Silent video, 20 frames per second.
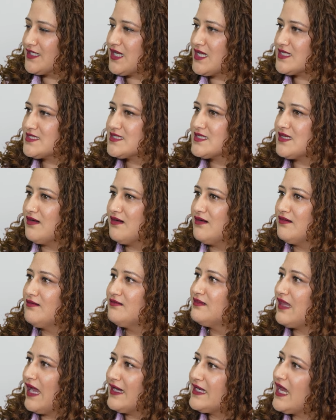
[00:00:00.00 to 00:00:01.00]
Does
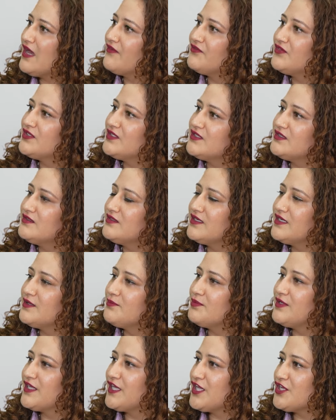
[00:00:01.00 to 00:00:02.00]
that have an
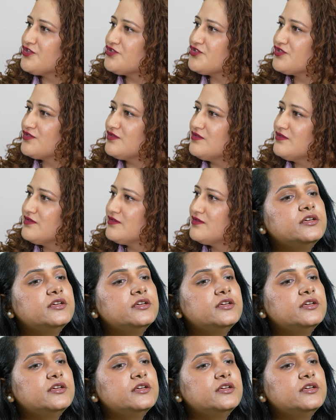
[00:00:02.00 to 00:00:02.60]
implication?